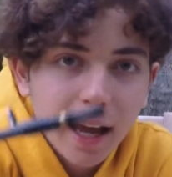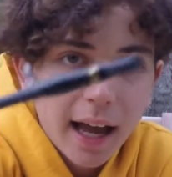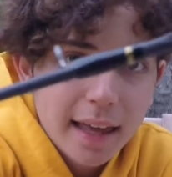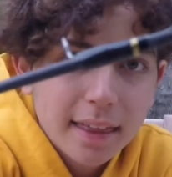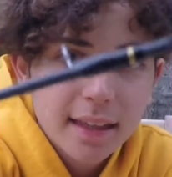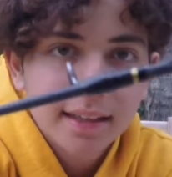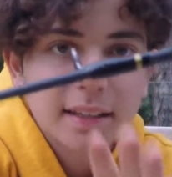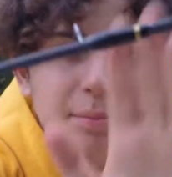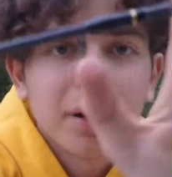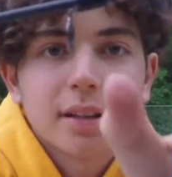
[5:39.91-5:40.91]
I think
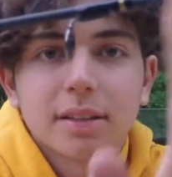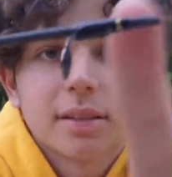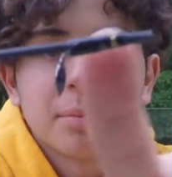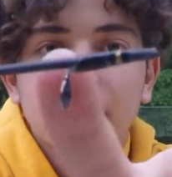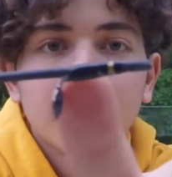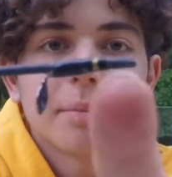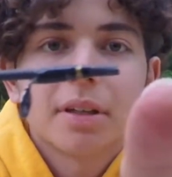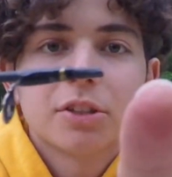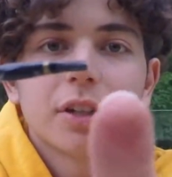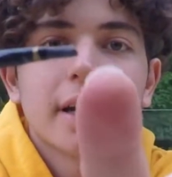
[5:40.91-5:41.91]
that's epoxy, but I'm
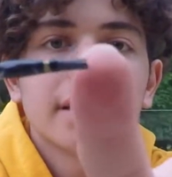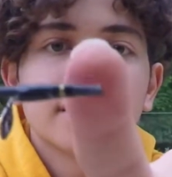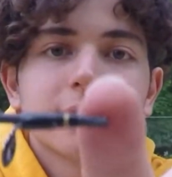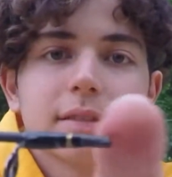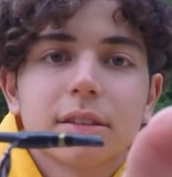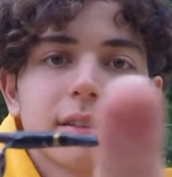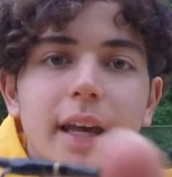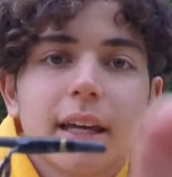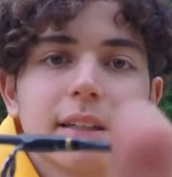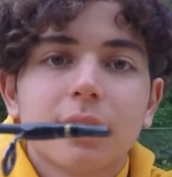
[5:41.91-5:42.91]
gonna try and
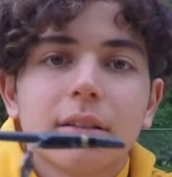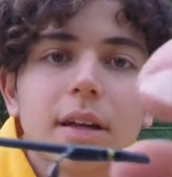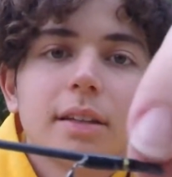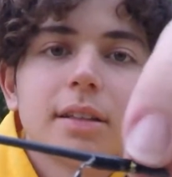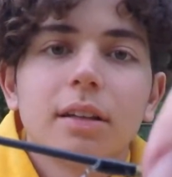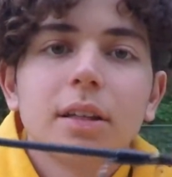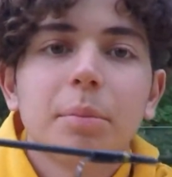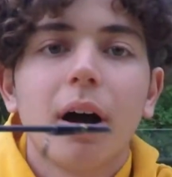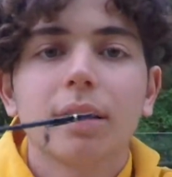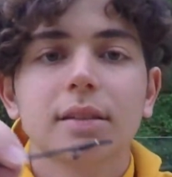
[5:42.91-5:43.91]
sand until the
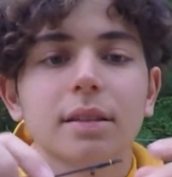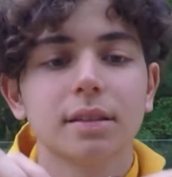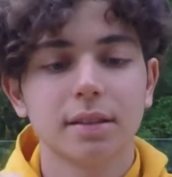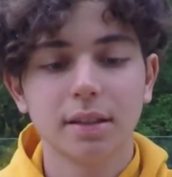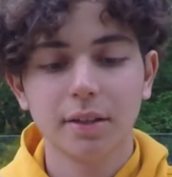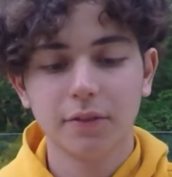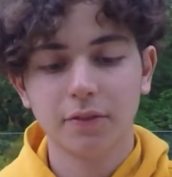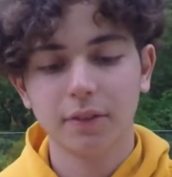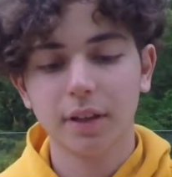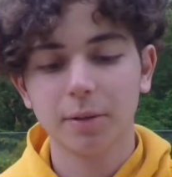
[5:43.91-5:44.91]
epoxy, see if
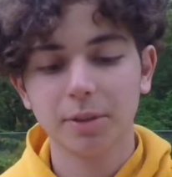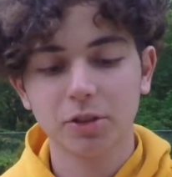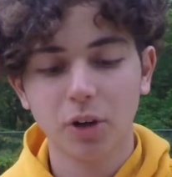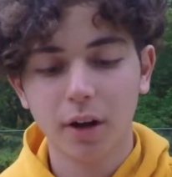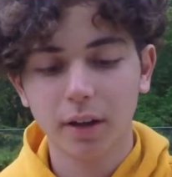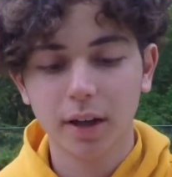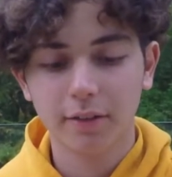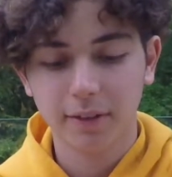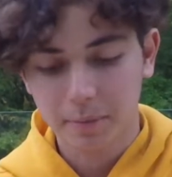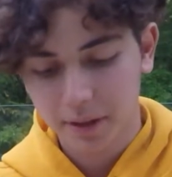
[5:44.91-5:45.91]
it'll be strong
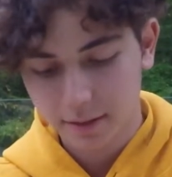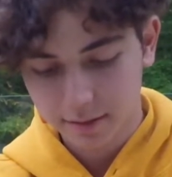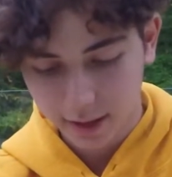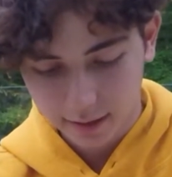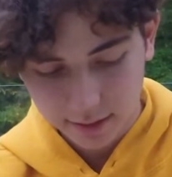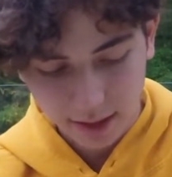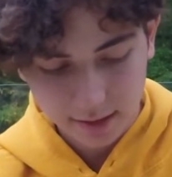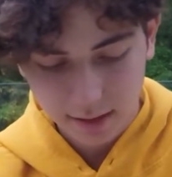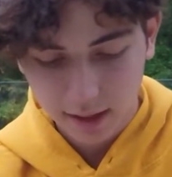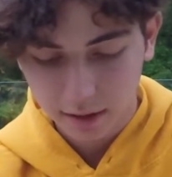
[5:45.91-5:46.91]
enough. I'm gonna like
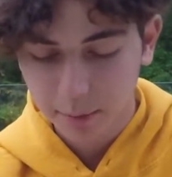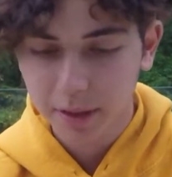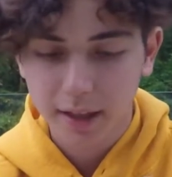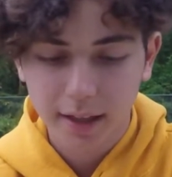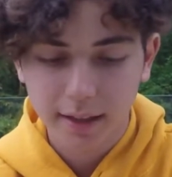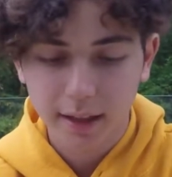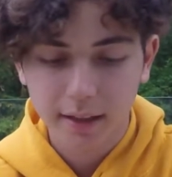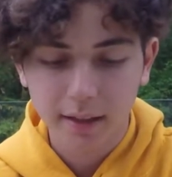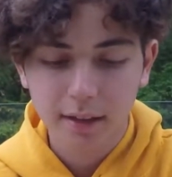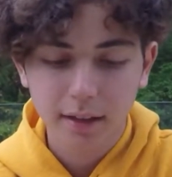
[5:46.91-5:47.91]
test it out a bit, and
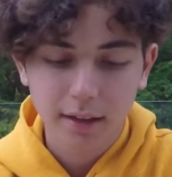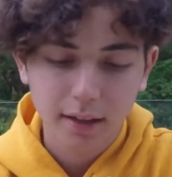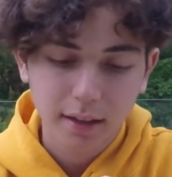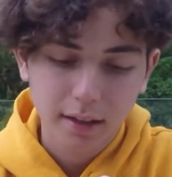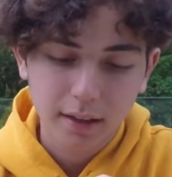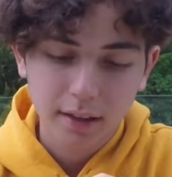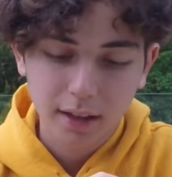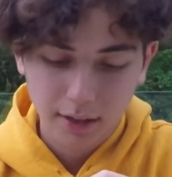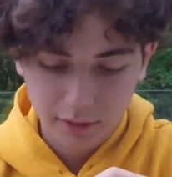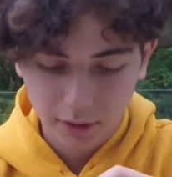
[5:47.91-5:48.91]
then
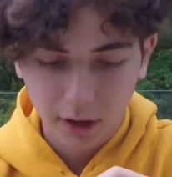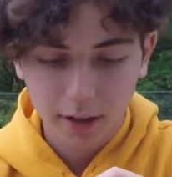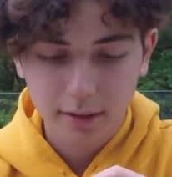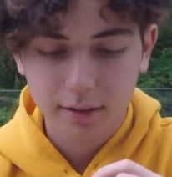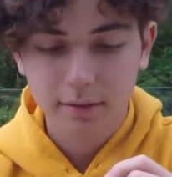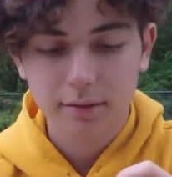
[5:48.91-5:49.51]
if not,